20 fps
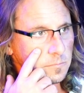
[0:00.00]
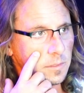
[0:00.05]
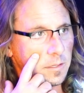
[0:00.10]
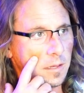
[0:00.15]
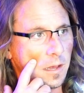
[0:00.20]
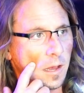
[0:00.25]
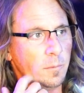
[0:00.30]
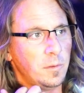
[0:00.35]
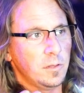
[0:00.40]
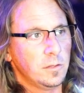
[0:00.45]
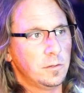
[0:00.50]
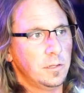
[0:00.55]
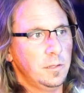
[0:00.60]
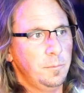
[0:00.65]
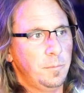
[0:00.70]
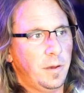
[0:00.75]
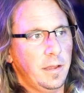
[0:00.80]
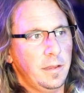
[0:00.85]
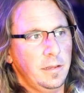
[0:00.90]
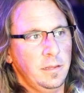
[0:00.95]
Abalone
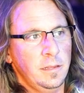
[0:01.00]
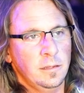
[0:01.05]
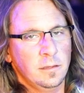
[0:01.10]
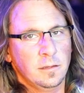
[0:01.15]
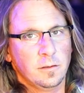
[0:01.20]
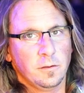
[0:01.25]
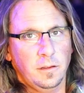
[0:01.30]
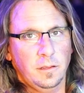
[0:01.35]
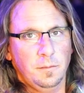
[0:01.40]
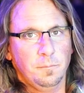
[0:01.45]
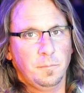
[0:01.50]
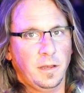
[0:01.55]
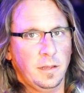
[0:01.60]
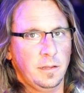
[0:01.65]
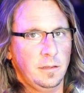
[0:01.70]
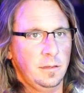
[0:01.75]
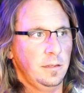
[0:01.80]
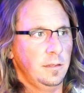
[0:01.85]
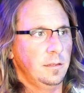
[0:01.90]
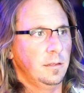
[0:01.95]
binding, cream
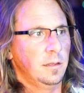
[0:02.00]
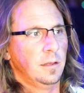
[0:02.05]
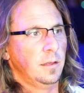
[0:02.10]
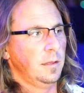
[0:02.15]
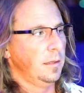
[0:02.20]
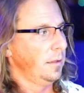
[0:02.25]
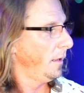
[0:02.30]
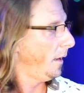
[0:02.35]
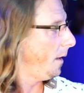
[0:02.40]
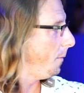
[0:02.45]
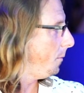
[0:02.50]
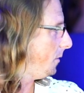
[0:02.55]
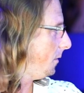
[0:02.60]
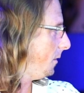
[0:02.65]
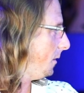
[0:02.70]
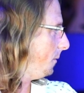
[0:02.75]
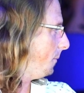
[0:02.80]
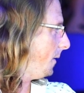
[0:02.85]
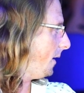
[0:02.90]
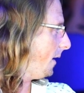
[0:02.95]
binding.
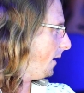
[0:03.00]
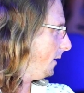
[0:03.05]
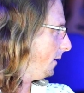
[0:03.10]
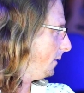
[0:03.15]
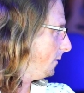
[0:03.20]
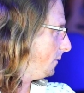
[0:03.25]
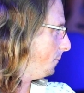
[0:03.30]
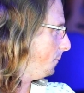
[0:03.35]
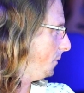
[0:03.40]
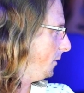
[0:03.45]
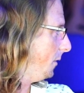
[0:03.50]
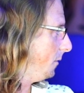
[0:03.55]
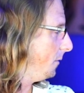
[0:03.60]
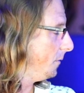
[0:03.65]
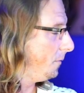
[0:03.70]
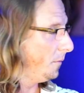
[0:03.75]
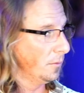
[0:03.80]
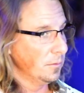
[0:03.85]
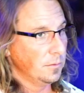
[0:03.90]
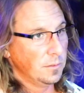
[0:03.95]
Abalone binding is
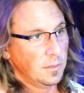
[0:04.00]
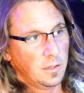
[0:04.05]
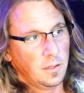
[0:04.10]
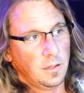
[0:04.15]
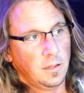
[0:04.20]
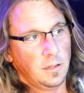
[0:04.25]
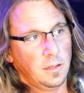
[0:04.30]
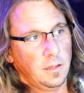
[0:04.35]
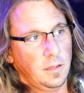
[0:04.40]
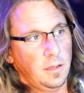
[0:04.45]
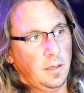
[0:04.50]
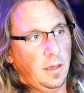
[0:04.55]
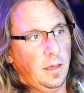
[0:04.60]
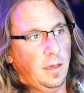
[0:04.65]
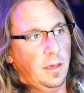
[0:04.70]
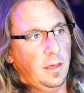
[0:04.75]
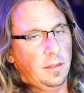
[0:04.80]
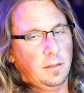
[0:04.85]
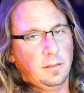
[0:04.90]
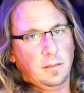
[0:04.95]
beautiful.
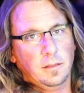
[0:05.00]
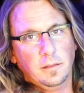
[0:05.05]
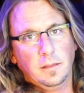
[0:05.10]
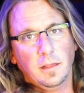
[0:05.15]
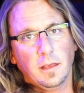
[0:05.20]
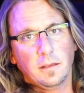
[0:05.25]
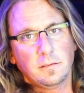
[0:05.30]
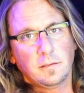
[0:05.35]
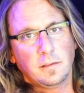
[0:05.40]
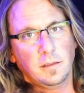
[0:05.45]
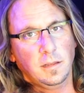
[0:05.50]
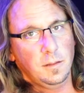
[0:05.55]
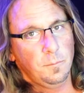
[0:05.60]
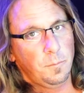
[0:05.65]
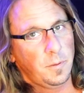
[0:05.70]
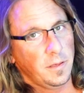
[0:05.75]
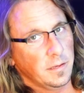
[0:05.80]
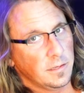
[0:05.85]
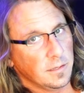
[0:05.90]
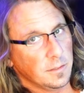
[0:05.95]
And the Destiny
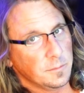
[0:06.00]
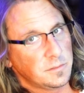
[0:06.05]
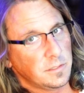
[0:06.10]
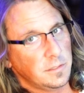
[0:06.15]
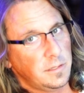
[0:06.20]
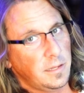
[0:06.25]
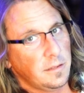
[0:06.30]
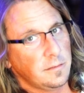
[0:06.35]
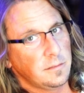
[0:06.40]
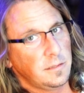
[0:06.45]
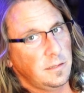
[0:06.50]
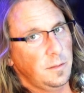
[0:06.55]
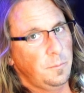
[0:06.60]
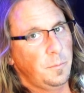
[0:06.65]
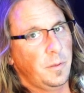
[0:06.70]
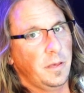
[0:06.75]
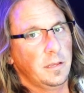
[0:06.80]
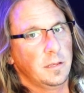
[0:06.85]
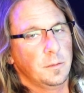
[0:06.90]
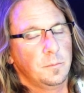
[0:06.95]
pickups. The Destiny
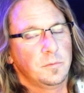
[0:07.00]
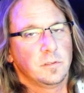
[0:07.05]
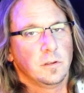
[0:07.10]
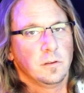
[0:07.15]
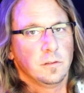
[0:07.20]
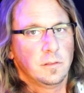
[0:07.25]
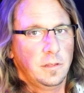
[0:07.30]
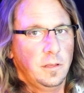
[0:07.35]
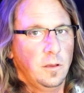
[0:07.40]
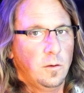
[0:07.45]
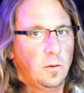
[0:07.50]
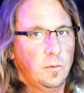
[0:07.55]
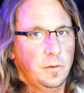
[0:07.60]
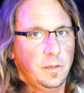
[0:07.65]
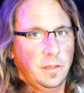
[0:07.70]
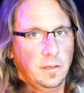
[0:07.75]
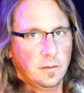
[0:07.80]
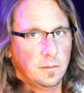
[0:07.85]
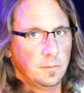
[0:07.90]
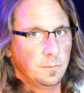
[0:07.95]
pickups are the
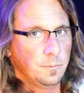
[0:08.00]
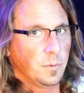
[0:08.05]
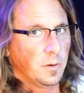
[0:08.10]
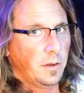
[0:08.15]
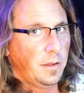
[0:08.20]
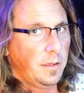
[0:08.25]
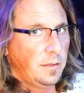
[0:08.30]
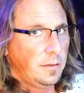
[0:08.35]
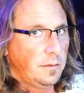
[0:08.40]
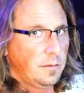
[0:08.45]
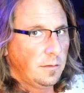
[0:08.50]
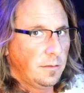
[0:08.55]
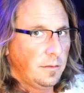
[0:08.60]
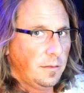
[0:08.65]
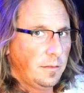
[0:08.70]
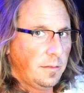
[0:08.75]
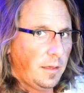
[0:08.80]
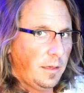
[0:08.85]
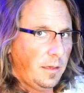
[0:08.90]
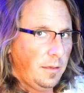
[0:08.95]
OEM brand
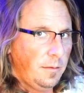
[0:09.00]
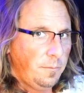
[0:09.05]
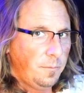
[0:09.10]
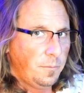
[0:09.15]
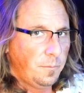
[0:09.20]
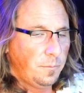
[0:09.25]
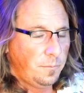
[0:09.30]
that they